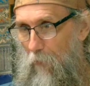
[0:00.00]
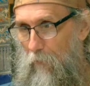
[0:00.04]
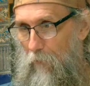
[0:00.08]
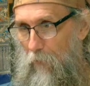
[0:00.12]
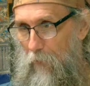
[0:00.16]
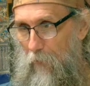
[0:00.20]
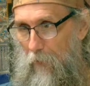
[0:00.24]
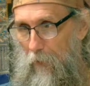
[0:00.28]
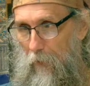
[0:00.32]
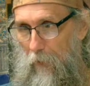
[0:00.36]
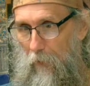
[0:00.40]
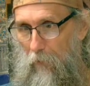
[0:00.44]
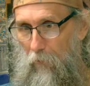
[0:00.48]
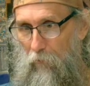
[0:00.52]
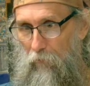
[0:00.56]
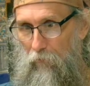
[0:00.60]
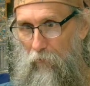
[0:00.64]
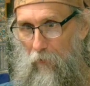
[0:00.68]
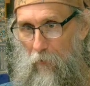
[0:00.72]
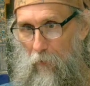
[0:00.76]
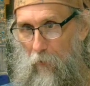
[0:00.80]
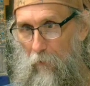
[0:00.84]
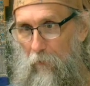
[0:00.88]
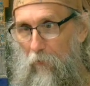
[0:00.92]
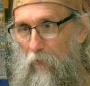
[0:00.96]
over the years.
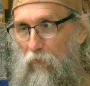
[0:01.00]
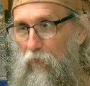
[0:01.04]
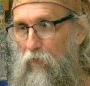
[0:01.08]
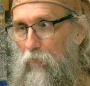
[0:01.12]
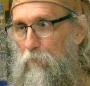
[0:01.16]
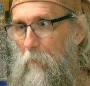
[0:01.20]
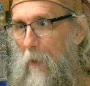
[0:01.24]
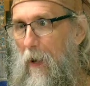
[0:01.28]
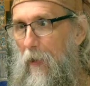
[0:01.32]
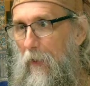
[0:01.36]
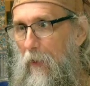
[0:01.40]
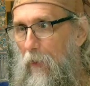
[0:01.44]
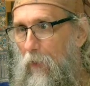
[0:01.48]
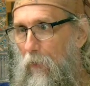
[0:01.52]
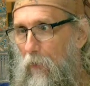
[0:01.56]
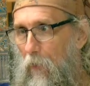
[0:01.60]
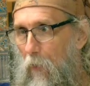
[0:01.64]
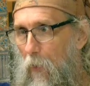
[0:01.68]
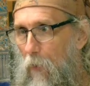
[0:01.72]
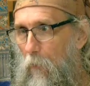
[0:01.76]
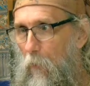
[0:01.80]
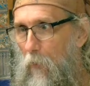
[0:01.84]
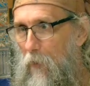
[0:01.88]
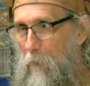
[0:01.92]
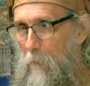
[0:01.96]
You know, this is my
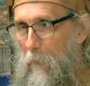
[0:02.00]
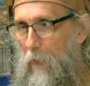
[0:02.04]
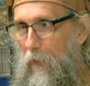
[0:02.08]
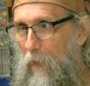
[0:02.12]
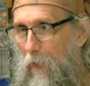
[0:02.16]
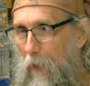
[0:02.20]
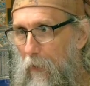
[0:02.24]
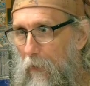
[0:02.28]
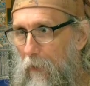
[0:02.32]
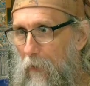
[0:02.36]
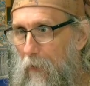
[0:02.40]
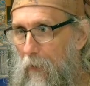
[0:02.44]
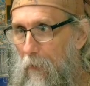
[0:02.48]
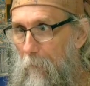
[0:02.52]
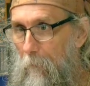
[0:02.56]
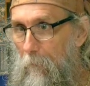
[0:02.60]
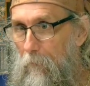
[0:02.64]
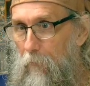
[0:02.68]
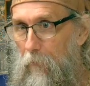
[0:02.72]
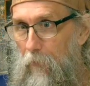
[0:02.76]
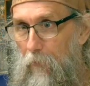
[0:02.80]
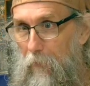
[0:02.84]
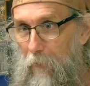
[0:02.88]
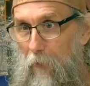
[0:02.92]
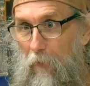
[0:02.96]
hero. I want to be like him.
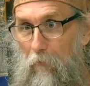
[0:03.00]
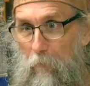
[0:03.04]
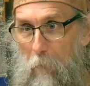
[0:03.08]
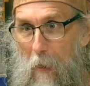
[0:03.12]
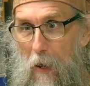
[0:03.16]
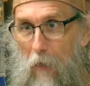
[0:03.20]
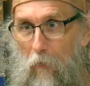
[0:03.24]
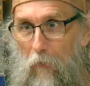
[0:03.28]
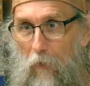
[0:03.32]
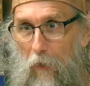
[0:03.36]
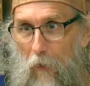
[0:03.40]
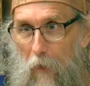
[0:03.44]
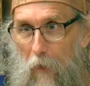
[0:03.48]
These mountain